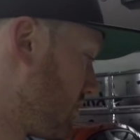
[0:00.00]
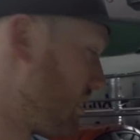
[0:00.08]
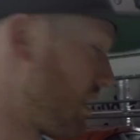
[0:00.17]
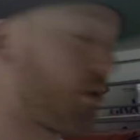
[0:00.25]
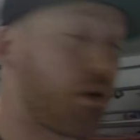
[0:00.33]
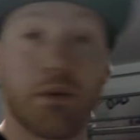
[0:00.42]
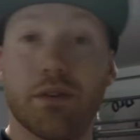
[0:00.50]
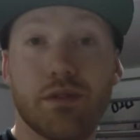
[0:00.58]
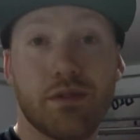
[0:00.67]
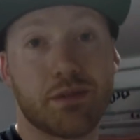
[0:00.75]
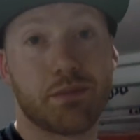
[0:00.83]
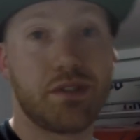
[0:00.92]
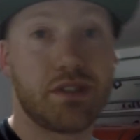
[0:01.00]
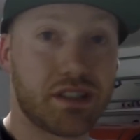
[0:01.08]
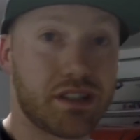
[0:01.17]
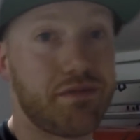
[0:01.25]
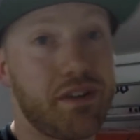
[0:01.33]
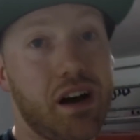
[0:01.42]
now what I'm going to do is I'm going to adjust the
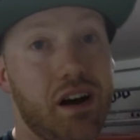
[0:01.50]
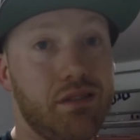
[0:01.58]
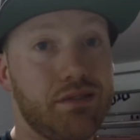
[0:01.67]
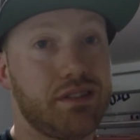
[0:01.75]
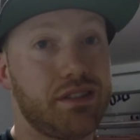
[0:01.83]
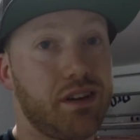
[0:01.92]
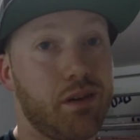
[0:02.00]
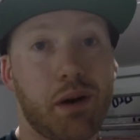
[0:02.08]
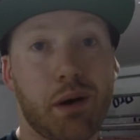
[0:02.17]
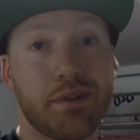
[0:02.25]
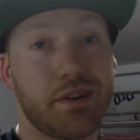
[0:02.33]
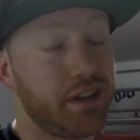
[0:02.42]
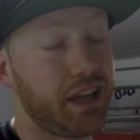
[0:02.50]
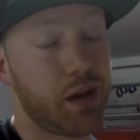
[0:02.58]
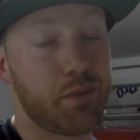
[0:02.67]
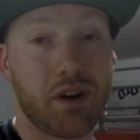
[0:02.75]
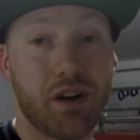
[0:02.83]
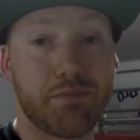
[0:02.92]
valves. I'll probably turn the
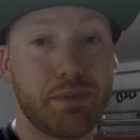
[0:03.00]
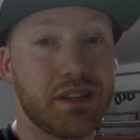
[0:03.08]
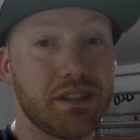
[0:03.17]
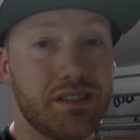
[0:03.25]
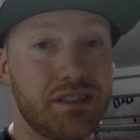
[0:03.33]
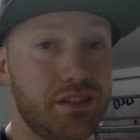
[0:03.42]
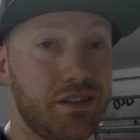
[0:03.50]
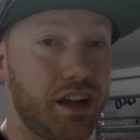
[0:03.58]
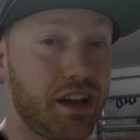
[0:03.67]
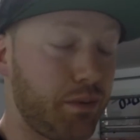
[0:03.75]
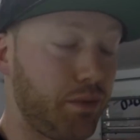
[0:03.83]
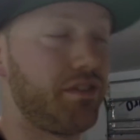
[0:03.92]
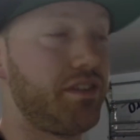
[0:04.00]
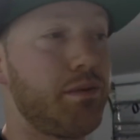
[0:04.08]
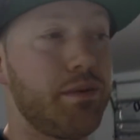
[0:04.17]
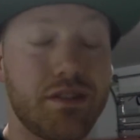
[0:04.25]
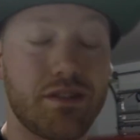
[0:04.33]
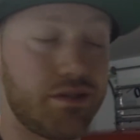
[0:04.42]
camera off because you're not able to see me.
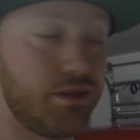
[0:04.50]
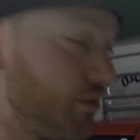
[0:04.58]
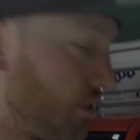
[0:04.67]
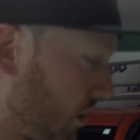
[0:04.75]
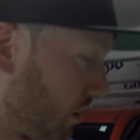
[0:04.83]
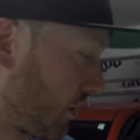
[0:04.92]
It's just too dark.